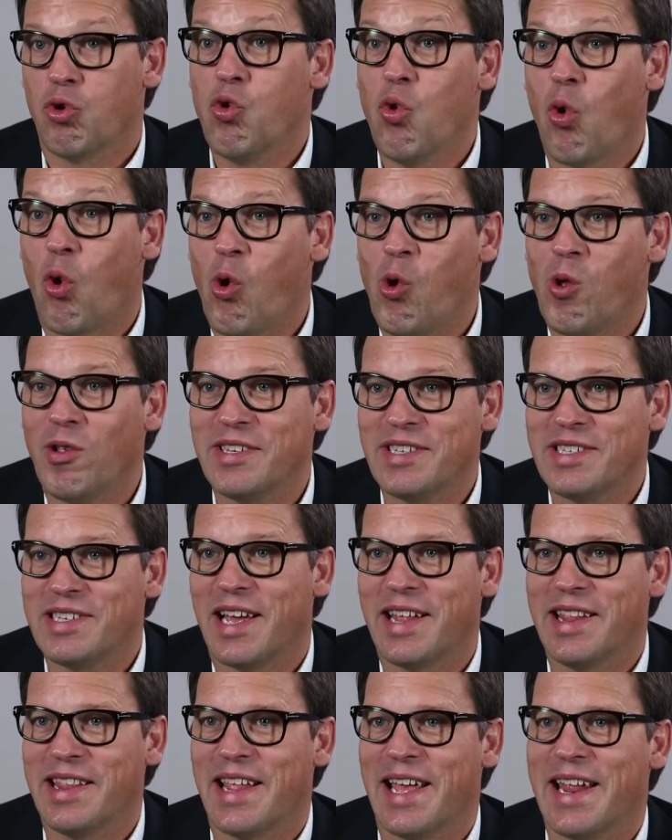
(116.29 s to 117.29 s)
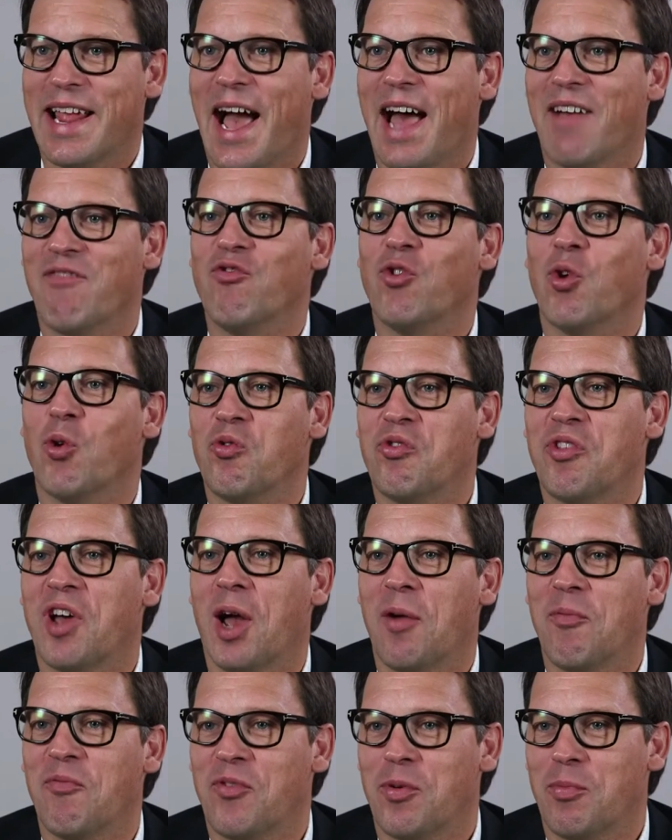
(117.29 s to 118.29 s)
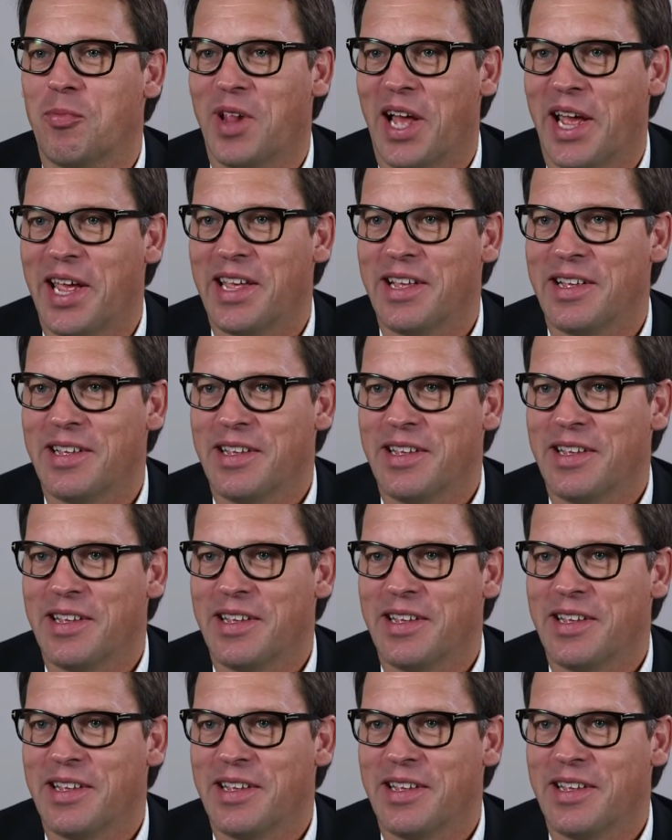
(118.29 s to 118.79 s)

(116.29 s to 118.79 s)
who all said they had no time for play.